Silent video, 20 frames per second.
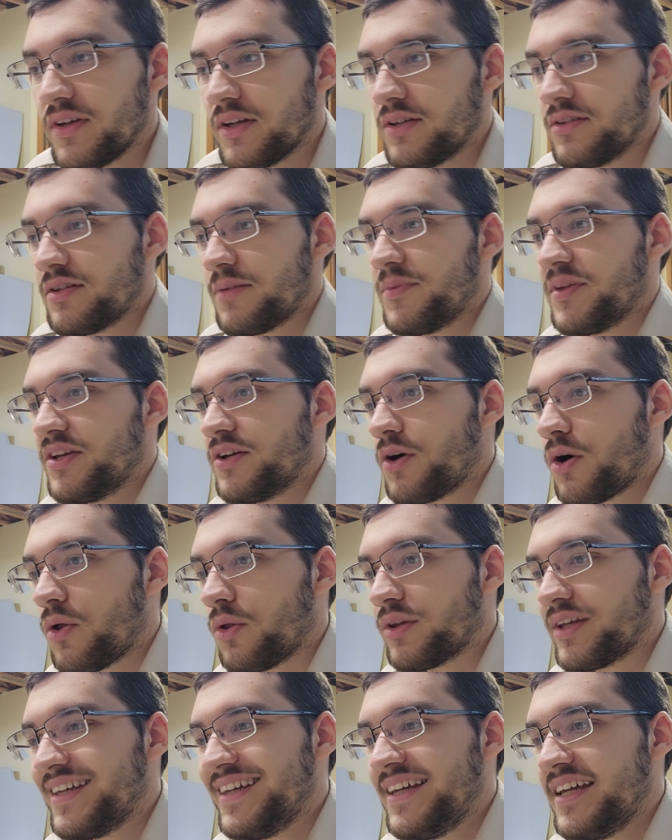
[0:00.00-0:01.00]
something
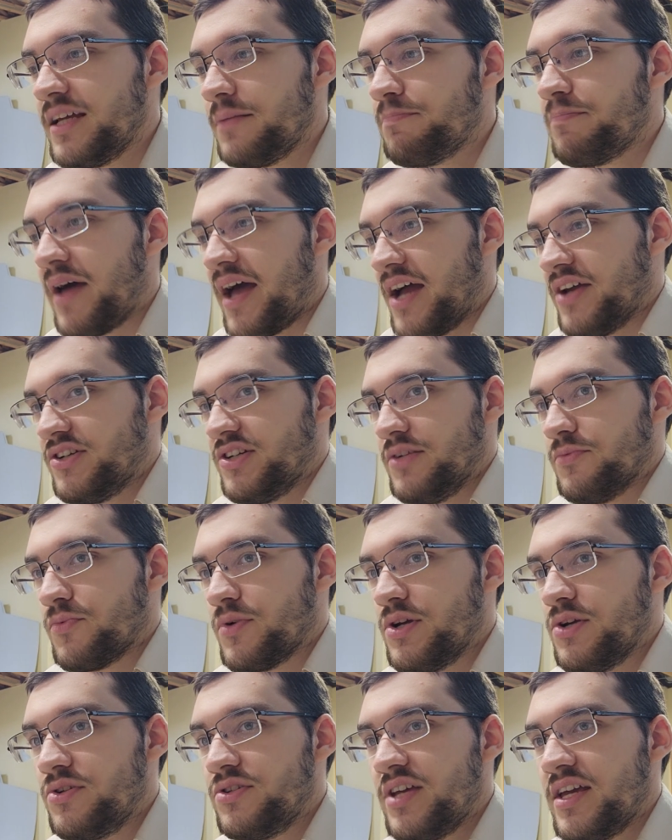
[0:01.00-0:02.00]
called kit bashing, where
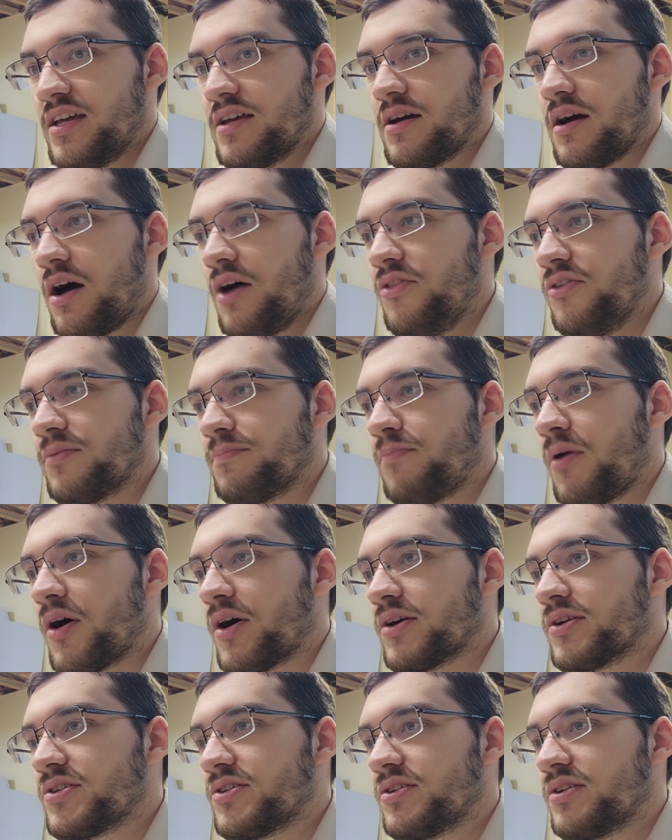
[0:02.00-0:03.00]
you take other
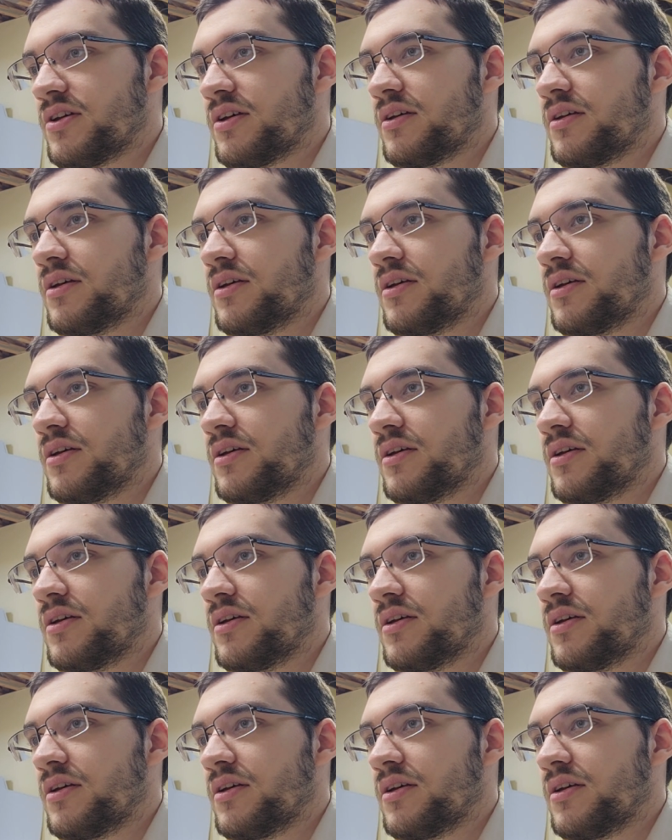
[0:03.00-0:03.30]
parts